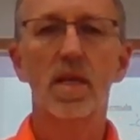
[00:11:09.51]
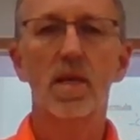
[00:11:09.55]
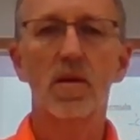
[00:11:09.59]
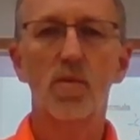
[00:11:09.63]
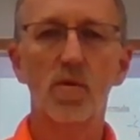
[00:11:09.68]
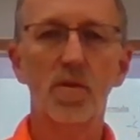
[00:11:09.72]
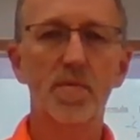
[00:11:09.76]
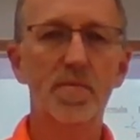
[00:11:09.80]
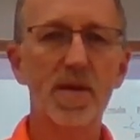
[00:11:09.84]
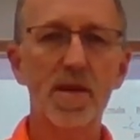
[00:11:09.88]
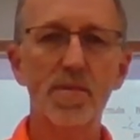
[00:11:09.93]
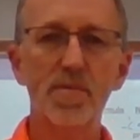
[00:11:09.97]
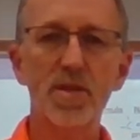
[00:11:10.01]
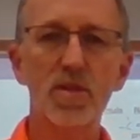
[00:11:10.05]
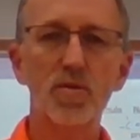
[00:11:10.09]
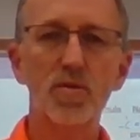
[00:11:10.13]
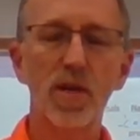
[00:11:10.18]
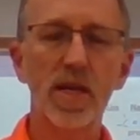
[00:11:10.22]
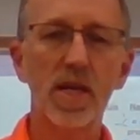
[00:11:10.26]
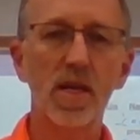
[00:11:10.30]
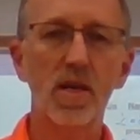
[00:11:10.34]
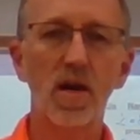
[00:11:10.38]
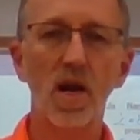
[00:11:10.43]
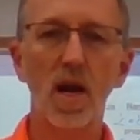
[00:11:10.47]
would be
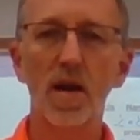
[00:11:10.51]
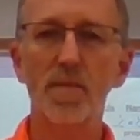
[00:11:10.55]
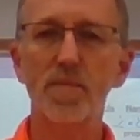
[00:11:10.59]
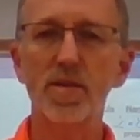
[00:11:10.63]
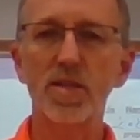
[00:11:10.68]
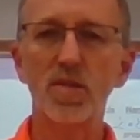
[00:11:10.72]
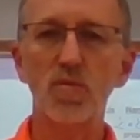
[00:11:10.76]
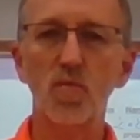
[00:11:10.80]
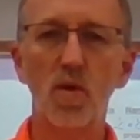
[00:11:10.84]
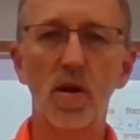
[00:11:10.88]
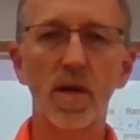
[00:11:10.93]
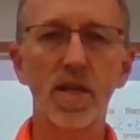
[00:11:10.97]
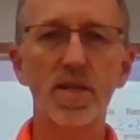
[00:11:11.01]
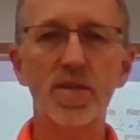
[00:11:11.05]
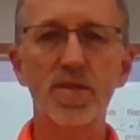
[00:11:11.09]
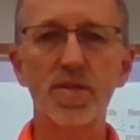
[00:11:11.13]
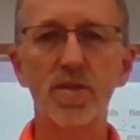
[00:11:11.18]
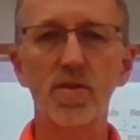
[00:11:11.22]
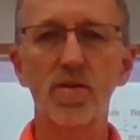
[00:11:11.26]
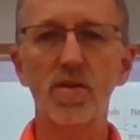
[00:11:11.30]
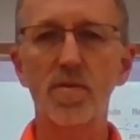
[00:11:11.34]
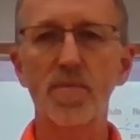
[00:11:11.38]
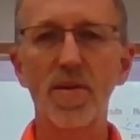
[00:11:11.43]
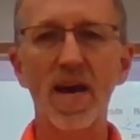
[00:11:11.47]
between carbons 1 and
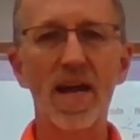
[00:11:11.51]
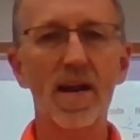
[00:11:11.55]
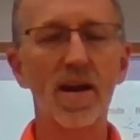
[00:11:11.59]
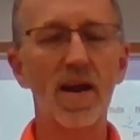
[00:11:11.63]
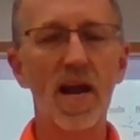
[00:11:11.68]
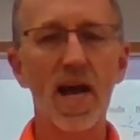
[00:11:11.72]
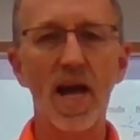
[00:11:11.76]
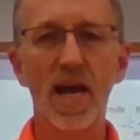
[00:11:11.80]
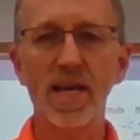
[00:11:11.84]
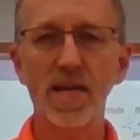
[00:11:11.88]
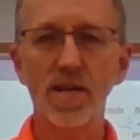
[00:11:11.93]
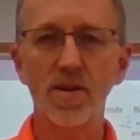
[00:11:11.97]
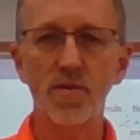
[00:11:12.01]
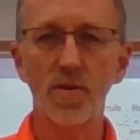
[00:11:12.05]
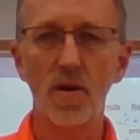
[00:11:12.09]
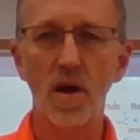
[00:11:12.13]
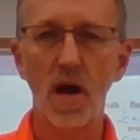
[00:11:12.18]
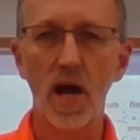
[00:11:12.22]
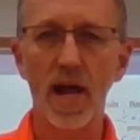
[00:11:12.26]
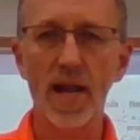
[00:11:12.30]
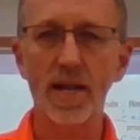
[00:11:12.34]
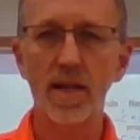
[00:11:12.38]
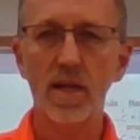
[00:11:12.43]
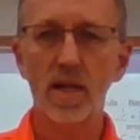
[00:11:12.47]
2, no matter how you
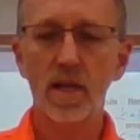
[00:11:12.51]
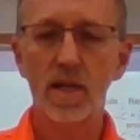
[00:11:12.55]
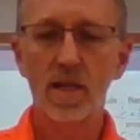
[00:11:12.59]
draw it.